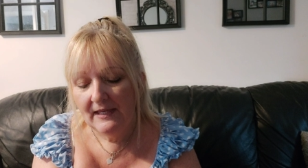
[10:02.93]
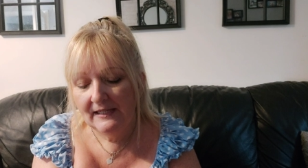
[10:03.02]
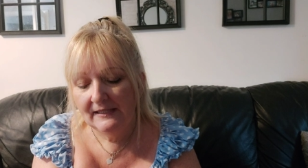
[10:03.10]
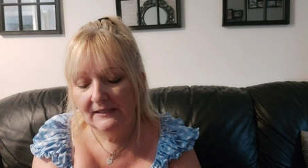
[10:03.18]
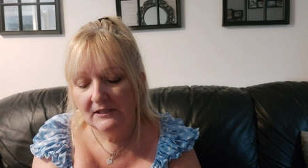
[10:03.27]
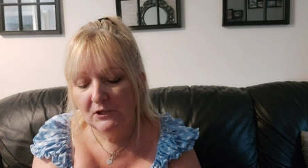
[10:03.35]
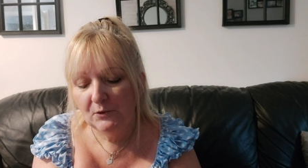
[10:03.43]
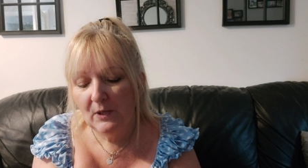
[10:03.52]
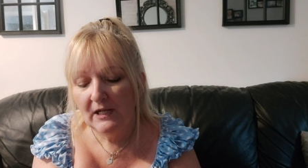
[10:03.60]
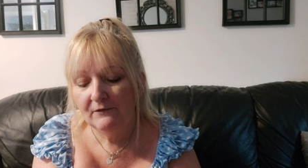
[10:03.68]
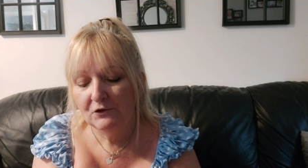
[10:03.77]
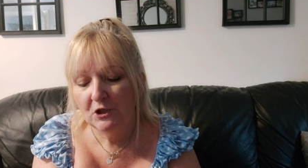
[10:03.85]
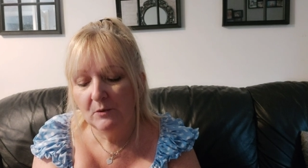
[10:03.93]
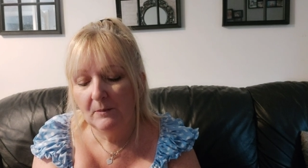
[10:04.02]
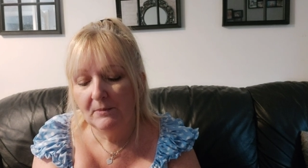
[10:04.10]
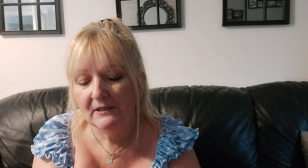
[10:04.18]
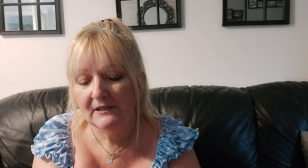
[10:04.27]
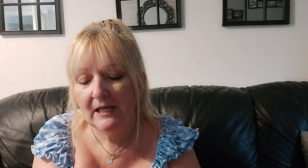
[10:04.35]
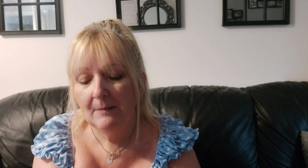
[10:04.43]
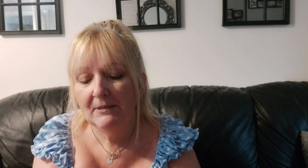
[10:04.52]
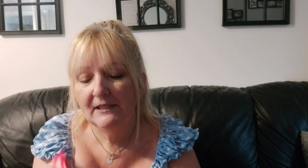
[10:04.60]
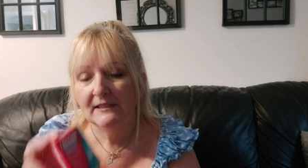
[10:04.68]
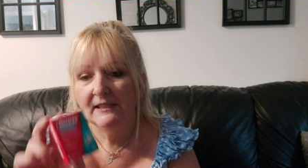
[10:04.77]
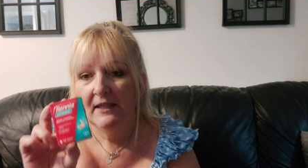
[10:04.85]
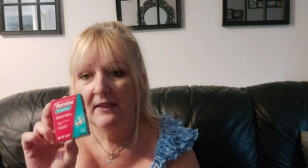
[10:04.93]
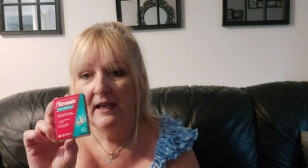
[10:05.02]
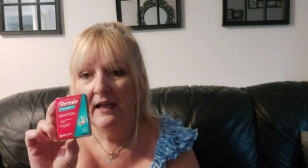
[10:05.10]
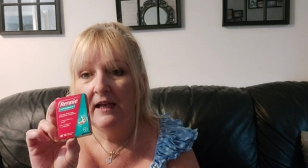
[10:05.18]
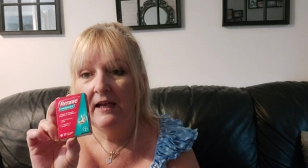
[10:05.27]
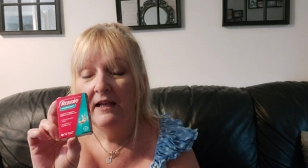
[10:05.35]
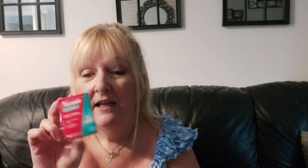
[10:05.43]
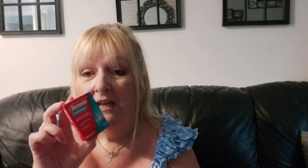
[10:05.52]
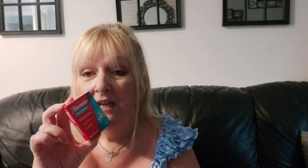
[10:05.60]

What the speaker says: There's 12 chewable tablets in there.